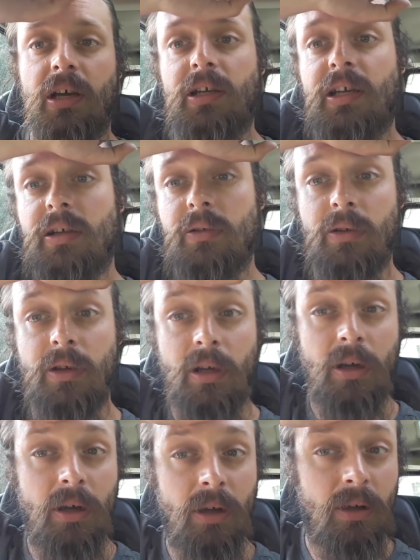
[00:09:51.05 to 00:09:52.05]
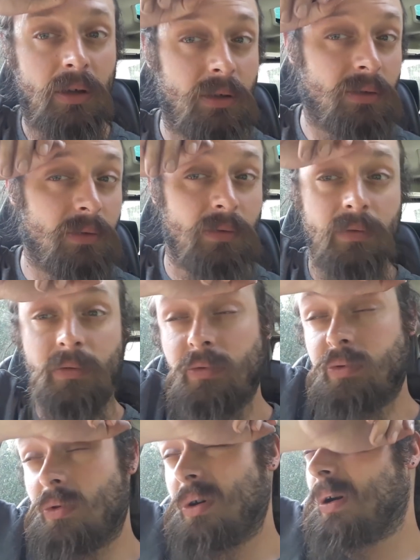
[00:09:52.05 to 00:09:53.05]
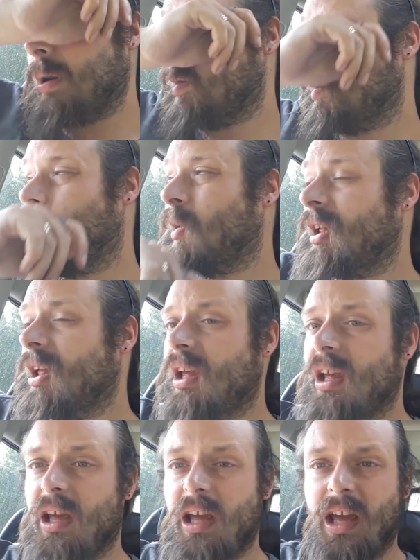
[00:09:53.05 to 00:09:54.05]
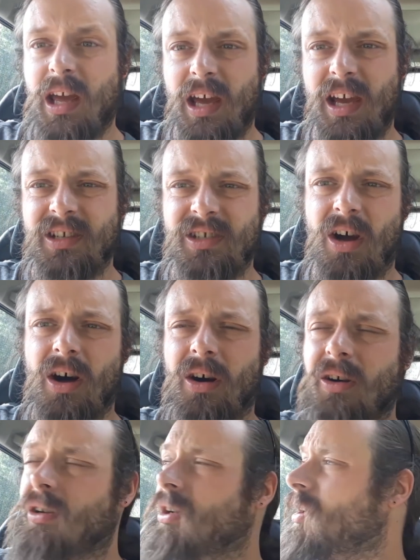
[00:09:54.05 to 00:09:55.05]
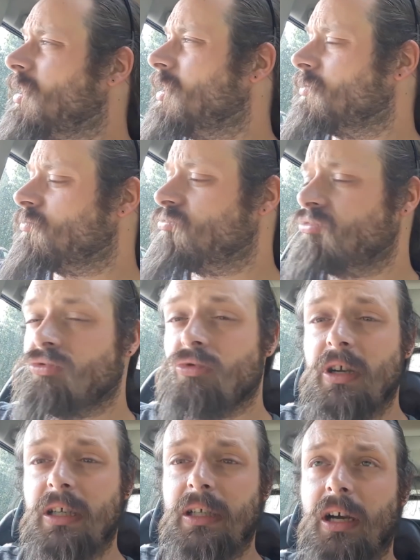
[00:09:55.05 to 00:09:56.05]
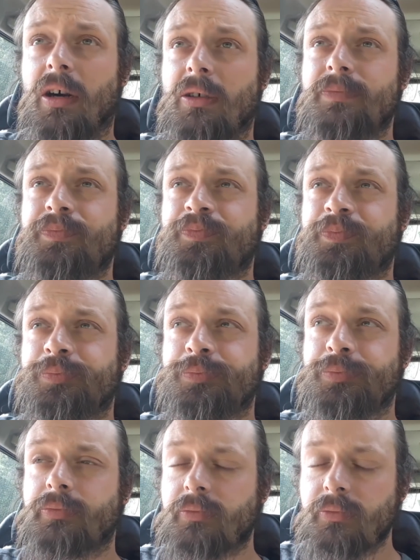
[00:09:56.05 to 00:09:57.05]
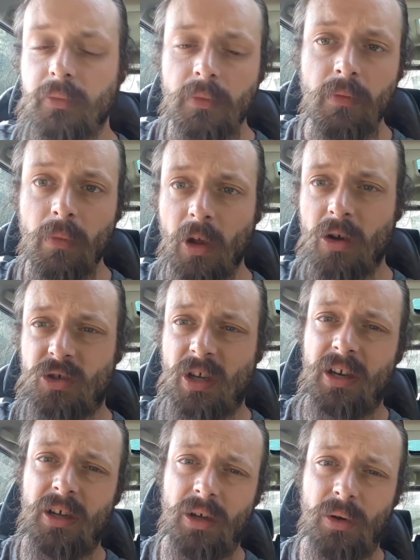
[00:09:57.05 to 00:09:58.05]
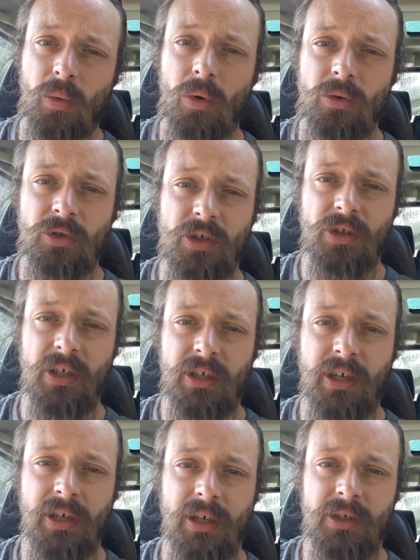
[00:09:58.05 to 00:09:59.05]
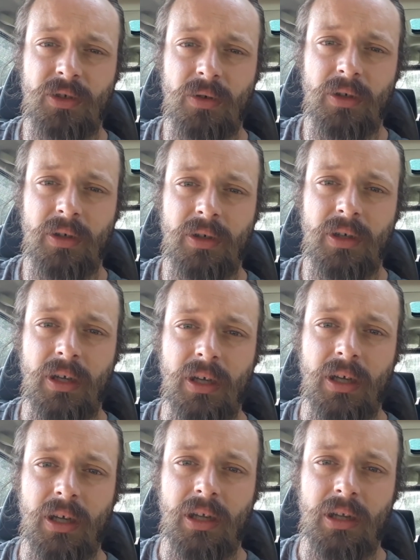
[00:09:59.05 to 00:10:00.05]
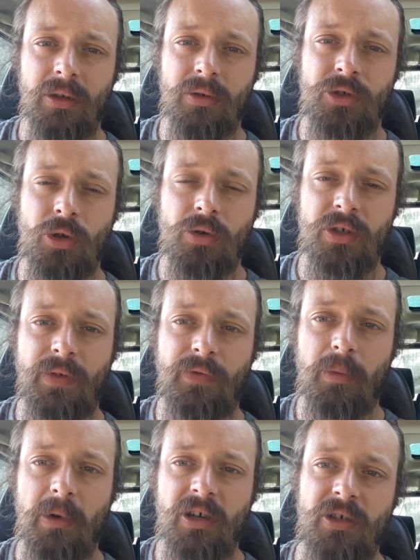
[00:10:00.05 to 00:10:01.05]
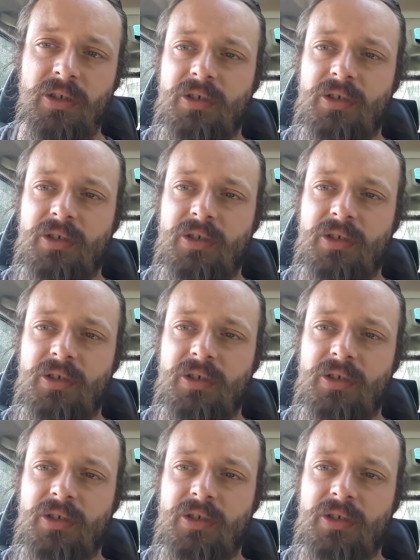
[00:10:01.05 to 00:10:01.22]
Kilda. Whoa, it's hot. It's really hot. Just had a walk to the sort of little tourist information